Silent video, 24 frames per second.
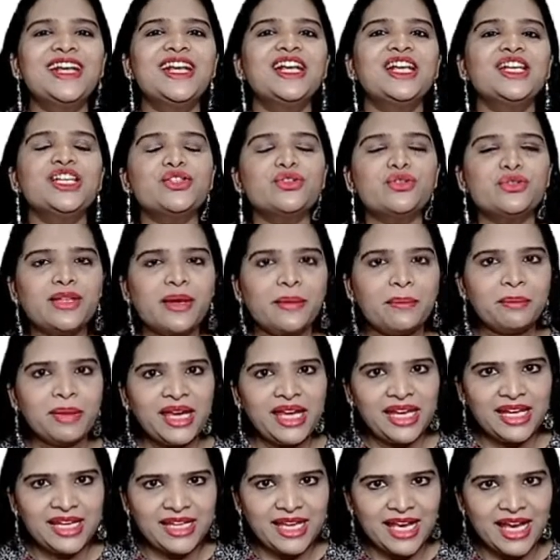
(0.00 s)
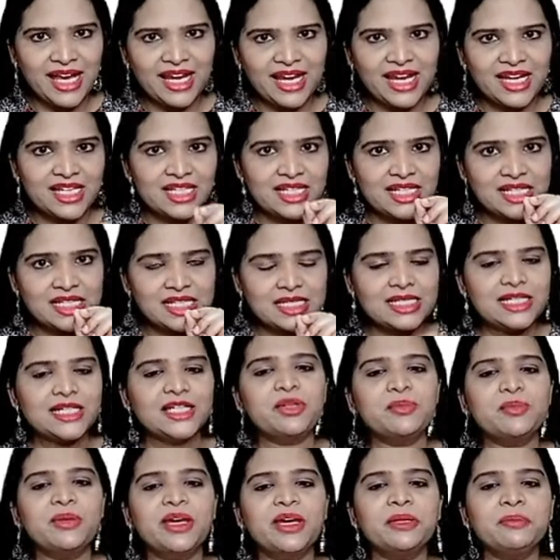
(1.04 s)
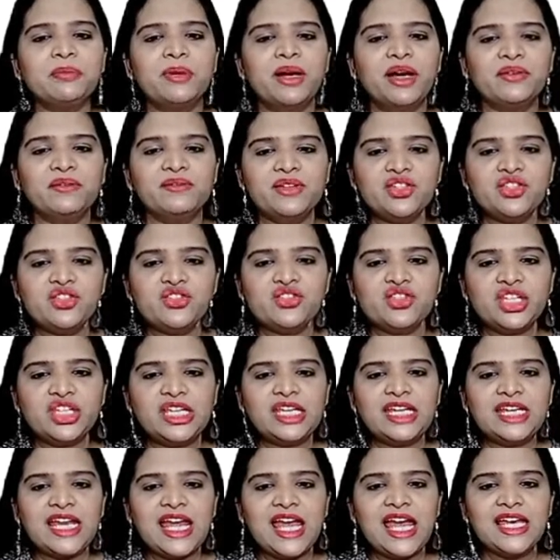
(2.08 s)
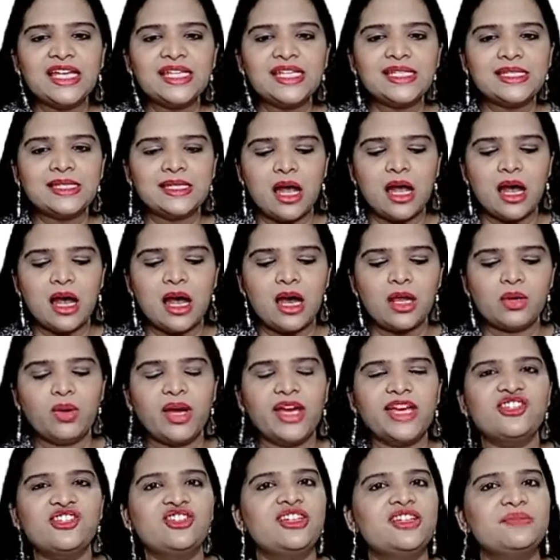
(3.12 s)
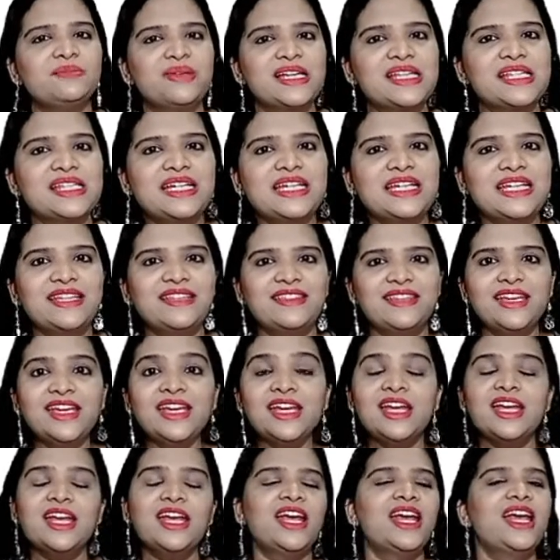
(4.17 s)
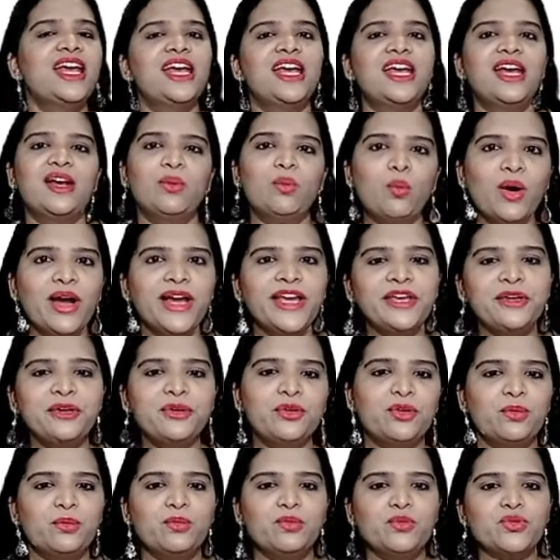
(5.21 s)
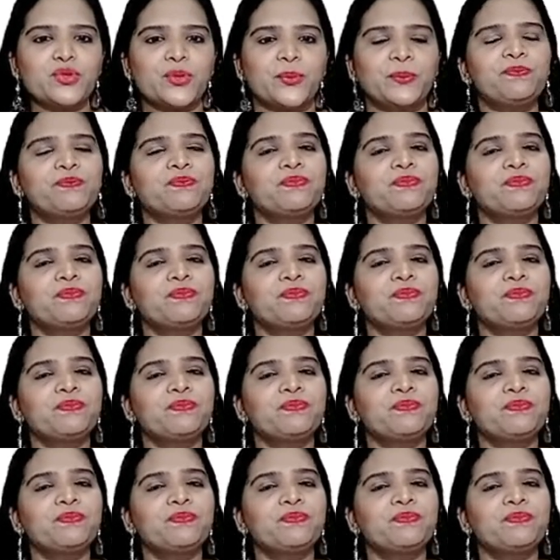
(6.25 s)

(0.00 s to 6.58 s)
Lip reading: So the main character is determined by which gene? SRY gene present in the Y chromosome.